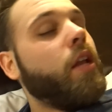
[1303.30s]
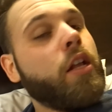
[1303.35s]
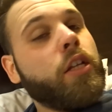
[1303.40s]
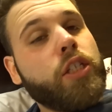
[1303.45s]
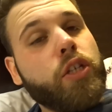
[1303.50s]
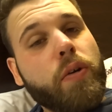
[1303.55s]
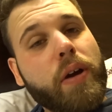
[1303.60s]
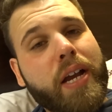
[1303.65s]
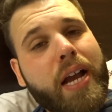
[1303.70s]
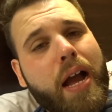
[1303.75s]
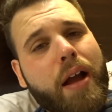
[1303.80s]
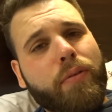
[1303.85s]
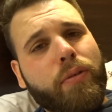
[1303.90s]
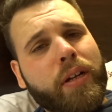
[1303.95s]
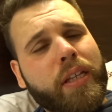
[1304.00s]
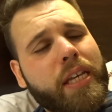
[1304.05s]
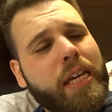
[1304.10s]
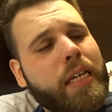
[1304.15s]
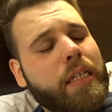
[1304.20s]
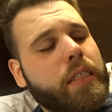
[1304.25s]
So it got
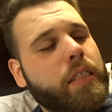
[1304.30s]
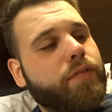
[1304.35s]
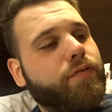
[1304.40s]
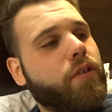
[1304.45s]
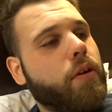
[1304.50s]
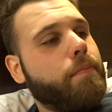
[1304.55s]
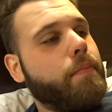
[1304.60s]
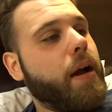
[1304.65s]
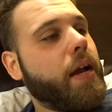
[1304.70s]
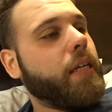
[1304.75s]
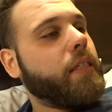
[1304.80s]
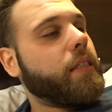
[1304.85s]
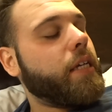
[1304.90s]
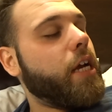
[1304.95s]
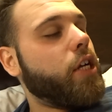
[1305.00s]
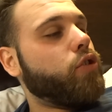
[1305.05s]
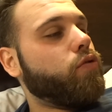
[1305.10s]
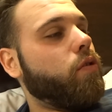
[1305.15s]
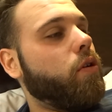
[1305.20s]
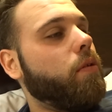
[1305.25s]
released from my
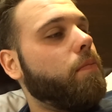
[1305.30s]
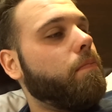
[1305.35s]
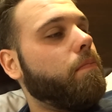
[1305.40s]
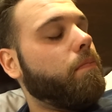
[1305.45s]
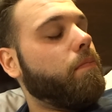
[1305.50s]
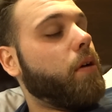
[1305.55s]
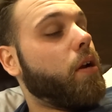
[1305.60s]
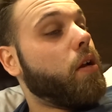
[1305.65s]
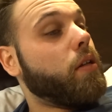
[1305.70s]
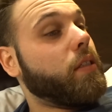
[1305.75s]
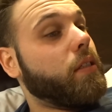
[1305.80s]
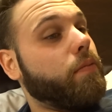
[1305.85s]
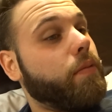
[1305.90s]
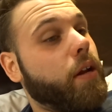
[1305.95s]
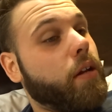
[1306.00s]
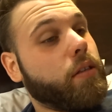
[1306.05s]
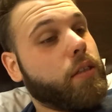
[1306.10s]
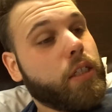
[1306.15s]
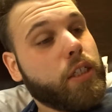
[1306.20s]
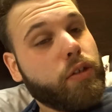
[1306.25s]
schedule, put on someone
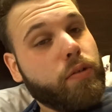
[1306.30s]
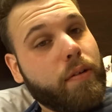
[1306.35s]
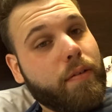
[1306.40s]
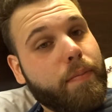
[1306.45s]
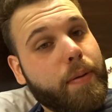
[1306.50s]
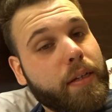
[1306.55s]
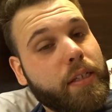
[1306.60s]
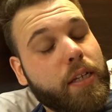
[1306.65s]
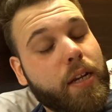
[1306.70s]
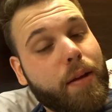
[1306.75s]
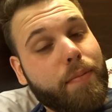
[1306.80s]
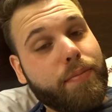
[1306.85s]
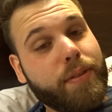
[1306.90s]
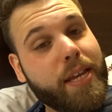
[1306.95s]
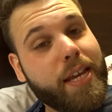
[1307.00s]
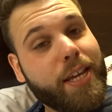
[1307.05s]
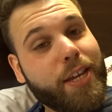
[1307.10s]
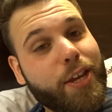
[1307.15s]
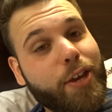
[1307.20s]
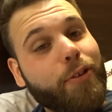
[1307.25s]
else's, whoever picked it up,
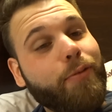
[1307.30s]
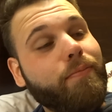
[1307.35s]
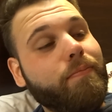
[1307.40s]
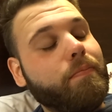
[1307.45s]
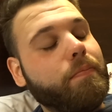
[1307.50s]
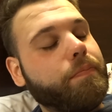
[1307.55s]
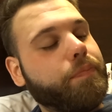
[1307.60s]
thank you.